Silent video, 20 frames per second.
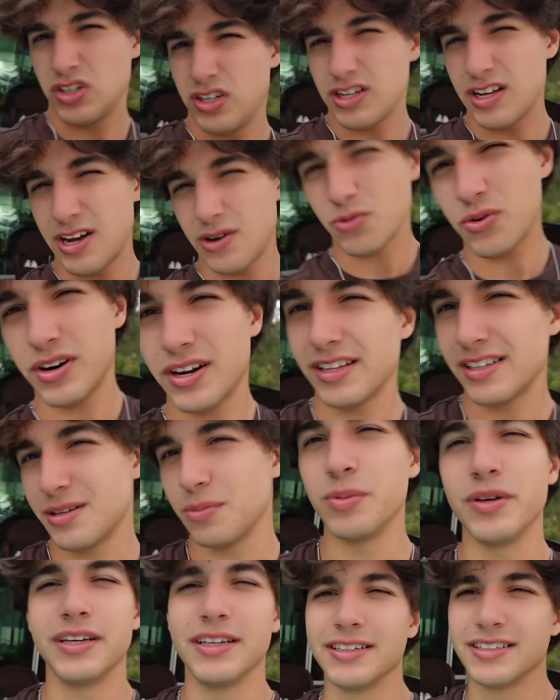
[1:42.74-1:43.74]
I want it to
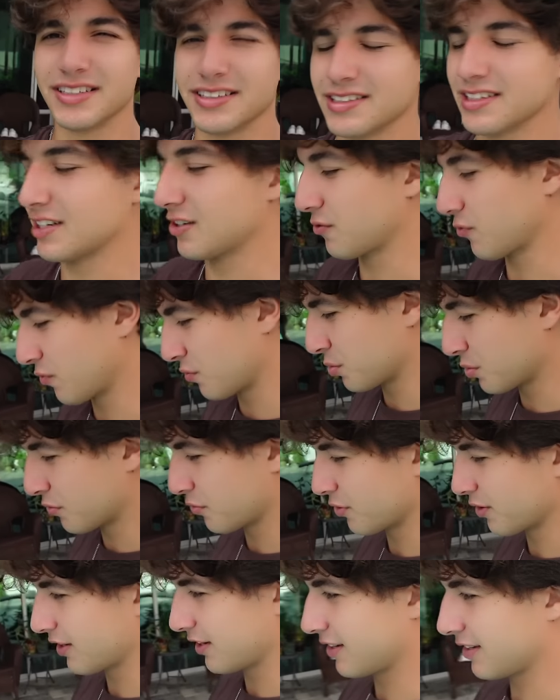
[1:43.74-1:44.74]
be successful
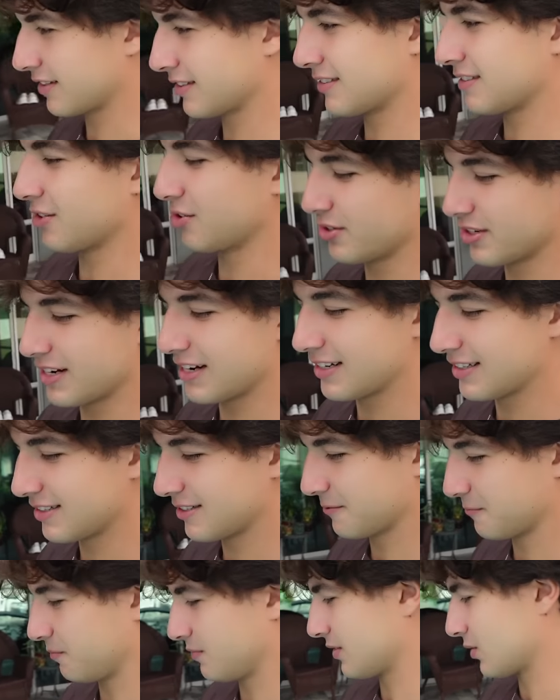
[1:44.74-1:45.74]
before I tell you
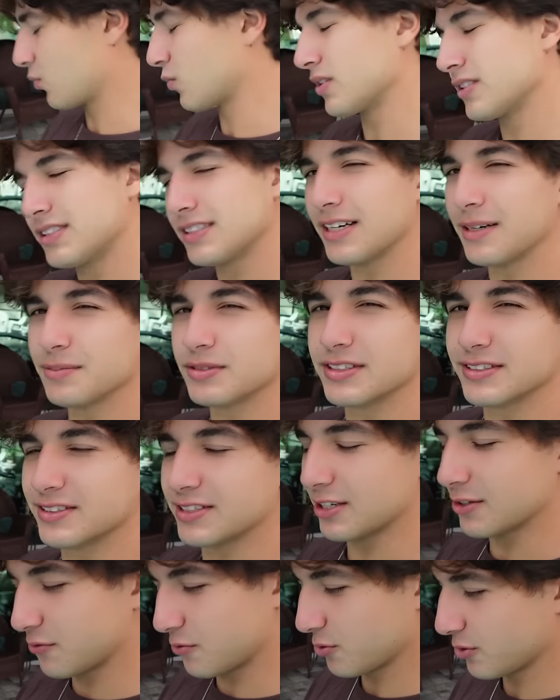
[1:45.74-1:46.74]
guys. Once I'm
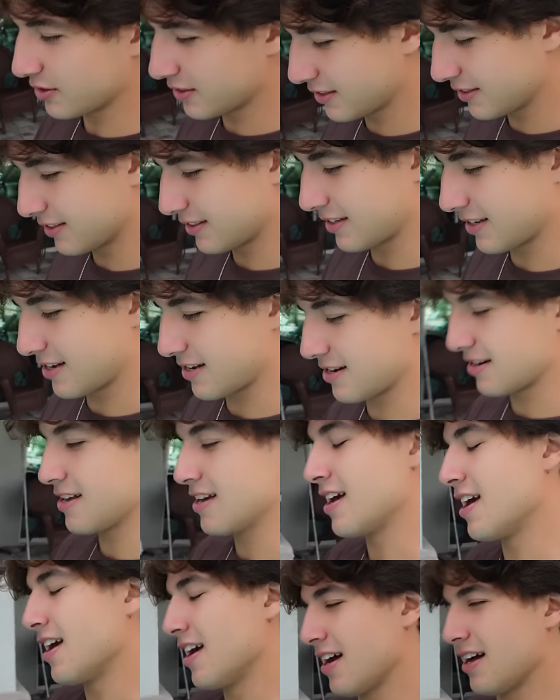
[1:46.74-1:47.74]
successful in it, then
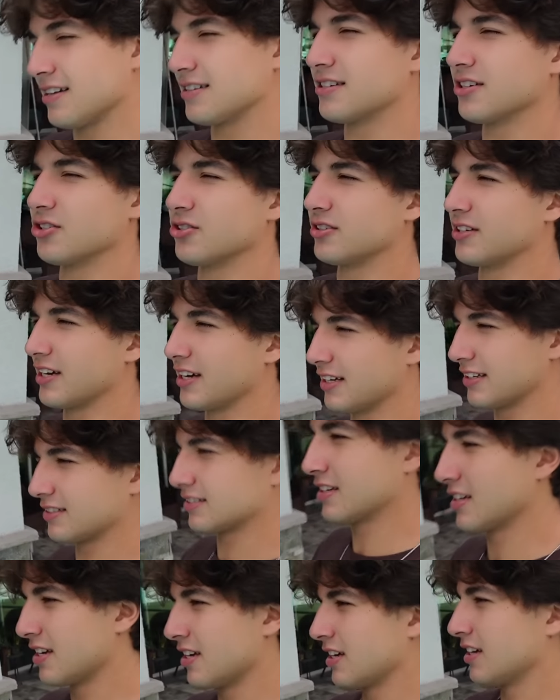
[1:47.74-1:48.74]
I'll tell you
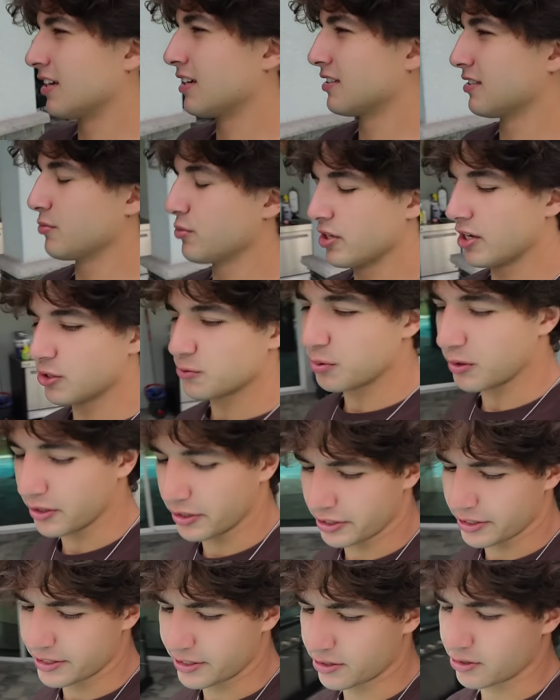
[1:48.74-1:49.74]
guys. Some of you guys
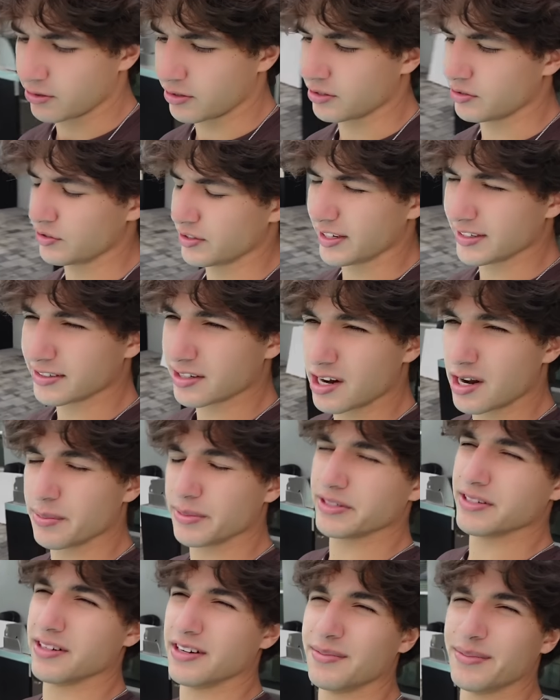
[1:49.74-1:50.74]
probably already know because you guys
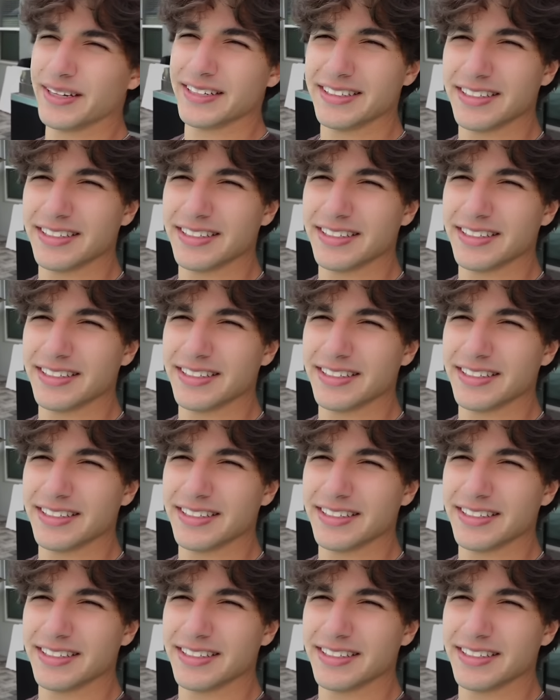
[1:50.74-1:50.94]
commented on my